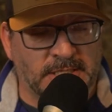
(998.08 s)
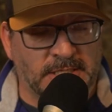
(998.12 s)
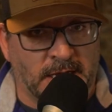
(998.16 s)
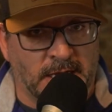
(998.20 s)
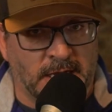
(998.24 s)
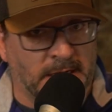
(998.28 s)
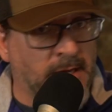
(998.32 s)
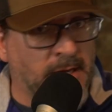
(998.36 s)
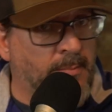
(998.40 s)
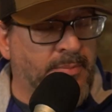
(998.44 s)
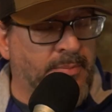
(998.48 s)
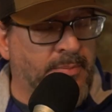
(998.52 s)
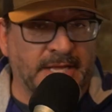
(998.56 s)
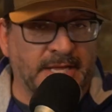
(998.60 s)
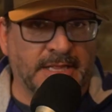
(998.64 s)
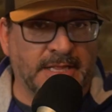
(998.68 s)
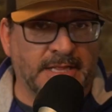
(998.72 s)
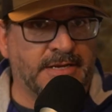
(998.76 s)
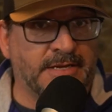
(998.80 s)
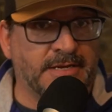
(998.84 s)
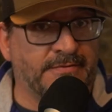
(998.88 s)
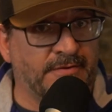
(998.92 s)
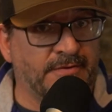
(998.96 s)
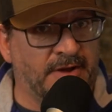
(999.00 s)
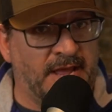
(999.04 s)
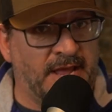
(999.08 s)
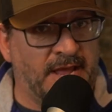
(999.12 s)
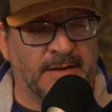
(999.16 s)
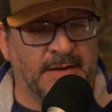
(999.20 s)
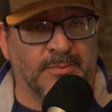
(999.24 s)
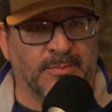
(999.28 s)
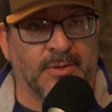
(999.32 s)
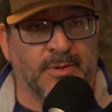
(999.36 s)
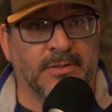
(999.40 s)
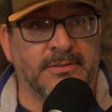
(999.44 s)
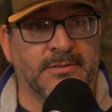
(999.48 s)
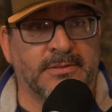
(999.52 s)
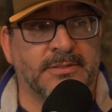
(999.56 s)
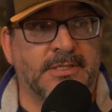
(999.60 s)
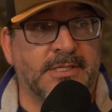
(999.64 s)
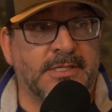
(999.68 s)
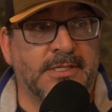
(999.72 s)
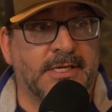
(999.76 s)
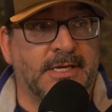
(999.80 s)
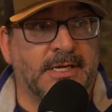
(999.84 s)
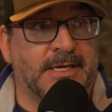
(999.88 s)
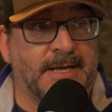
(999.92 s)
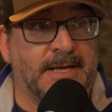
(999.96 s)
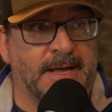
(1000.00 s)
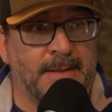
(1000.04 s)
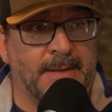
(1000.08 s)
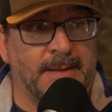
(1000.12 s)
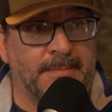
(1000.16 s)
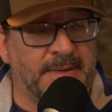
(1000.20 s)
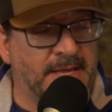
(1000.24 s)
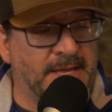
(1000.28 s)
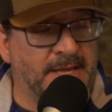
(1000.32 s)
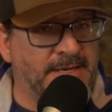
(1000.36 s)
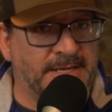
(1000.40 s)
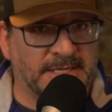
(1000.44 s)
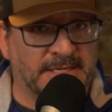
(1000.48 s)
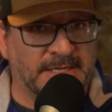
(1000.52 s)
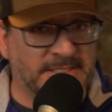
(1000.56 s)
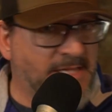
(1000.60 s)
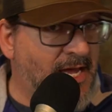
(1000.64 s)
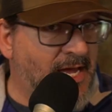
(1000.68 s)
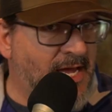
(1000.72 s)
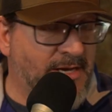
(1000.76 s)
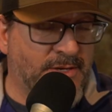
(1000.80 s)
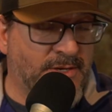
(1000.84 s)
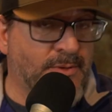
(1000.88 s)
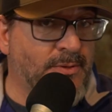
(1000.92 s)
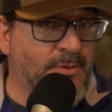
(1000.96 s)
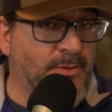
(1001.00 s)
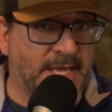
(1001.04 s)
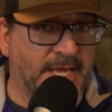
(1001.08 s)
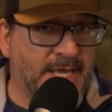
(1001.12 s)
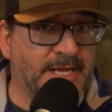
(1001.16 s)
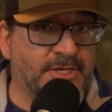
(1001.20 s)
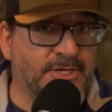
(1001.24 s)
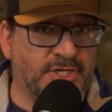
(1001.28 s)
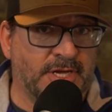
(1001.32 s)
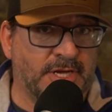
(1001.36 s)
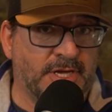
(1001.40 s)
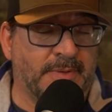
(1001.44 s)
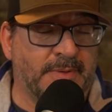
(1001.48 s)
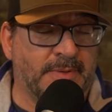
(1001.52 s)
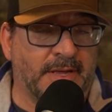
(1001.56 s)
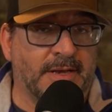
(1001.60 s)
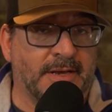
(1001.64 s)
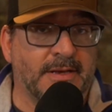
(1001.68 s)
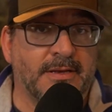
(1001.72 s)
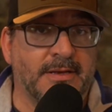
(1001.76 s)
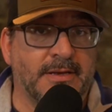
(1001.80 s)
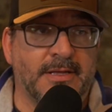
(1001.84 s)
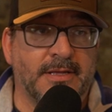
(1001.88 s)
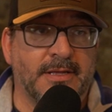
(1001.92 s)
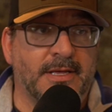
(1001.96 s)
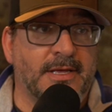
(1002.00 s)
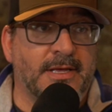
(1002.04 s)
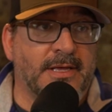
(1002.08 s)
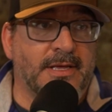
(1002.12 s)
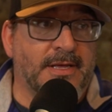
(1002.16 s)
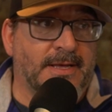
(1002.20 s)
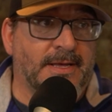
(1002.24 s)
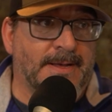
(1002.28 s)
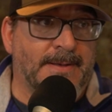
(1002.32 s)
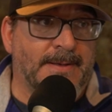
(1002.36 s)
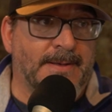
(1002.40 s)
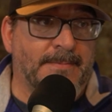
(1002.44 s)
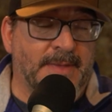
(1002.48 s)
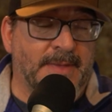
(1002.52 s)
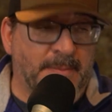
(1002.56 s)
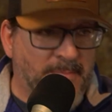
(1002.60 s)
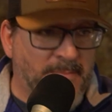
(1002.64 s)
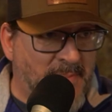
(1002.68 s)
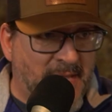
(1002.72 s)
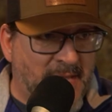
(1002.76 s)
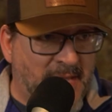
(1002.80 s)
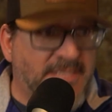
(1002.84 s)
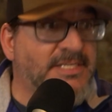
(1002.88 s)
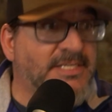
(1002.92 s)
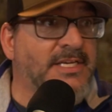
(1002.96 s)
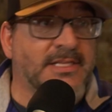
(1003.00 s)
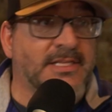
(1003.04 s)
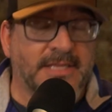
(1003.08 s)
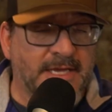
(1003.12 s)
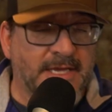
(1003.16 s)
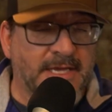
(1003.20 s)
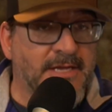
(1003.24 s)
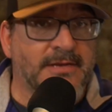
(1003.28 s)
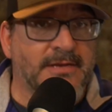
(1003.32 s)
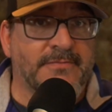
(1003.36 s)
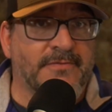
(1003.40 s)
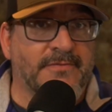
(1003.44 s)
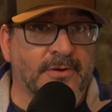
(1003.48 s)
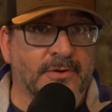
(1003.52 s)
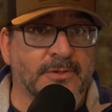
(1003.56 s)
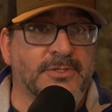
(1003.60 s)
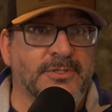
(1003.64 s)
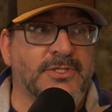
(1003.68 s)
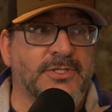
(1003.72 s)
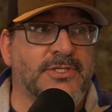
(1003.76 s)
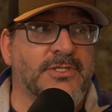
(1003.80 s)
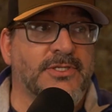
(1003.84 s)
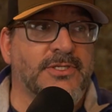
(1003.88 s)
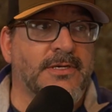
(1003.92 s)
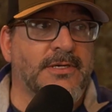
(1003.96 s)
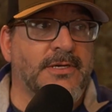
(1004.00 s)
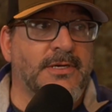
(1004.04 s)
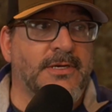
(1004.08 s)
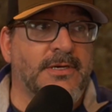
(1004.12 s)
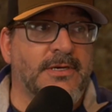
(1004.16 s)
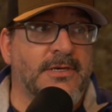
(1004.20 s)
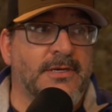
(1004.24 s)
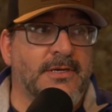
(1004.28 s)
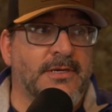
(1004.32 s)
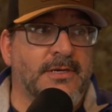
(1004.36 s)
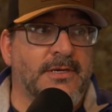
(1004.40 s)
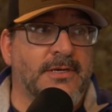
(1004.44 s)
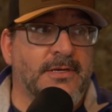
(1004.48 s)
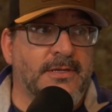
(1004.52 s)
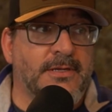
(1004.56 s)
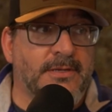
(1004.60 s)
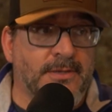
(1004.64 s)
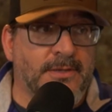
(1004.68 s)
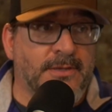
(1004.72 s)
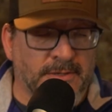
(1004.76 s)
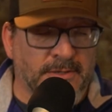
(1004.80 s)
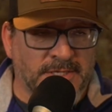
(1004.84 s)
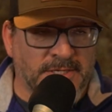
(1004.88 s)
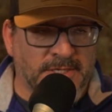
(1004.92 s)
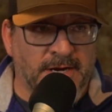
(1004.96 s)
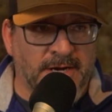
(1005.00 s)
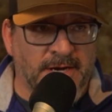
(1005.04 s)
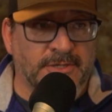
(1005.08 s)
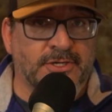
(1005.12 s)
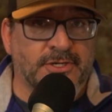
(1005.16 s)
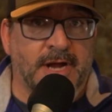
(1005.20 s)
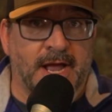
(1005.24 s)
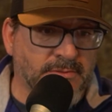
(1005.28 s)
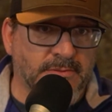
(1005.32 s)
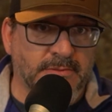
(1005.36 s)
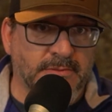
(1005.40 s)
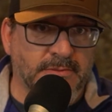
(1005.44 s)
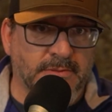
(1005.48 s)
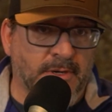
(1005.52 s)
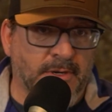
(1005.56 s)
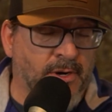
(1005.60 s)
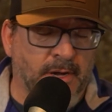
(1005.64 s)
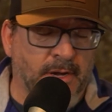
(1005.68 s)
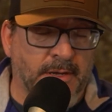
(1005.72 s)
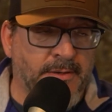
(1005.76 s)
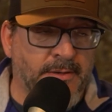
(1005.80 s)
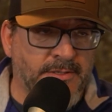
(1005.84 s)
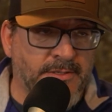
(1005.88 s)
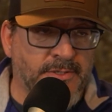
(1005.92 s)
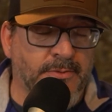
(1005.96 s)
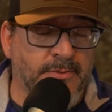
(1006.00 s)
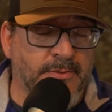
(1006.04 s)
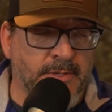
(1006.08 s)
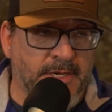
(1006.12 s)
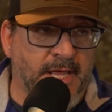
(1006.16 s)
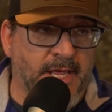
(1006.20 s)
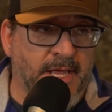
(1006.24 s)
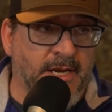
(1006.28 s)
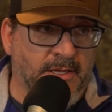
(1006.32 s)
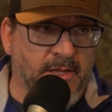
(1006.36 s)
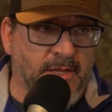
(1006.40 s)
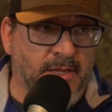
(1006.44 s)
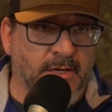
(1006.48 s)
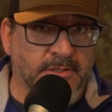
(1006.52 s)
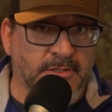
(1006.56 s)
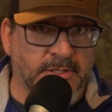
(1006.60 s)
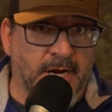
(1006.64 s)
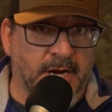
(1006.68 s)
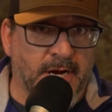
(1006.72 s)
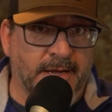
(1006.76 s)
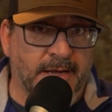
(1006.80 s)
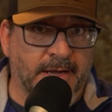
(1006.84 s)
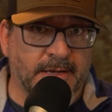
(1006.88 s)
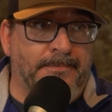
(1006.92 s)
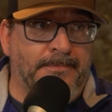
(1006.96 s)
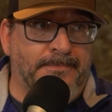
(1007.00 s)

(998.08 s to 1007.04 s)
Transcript: a completely different animal. It does not do lane chipping. It basically converts your entire track into an analog track.